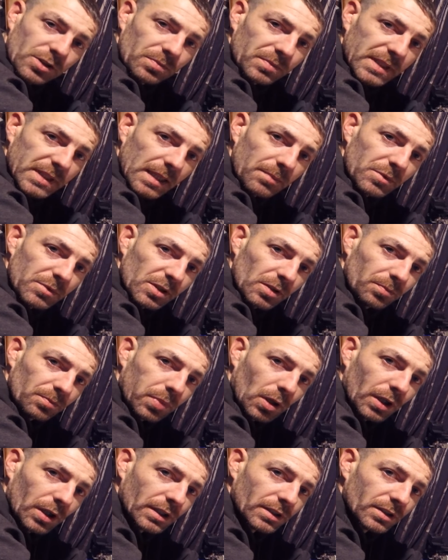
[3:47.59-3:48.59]
some tips and
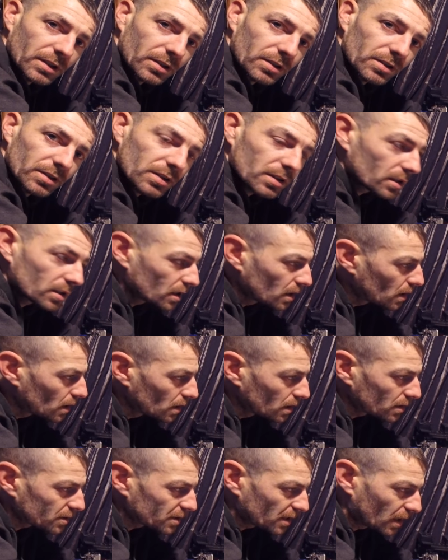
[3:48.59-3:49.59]
pointers,
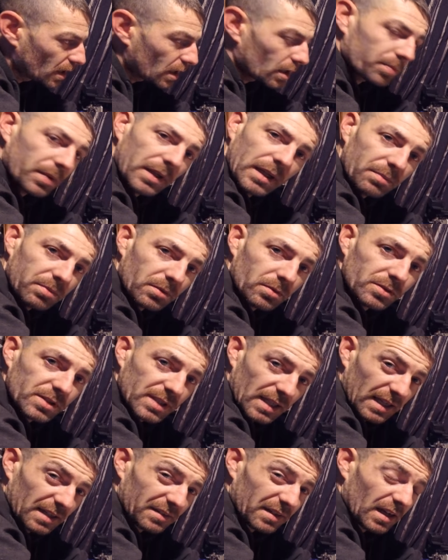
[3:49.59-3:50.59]
because a lot of people
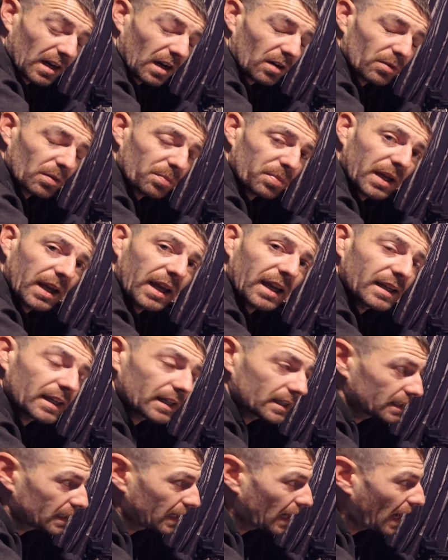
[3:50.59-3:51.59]
say they are a pain
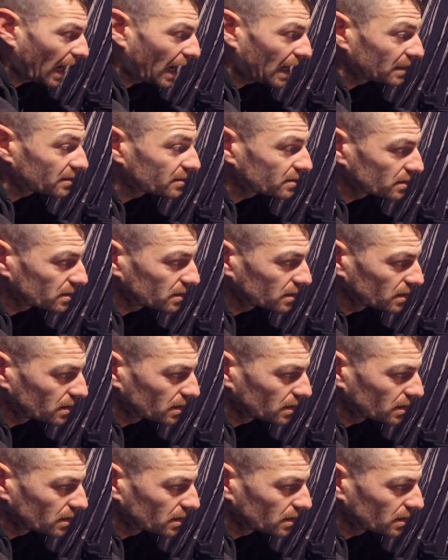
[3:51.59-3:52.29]
in the ass.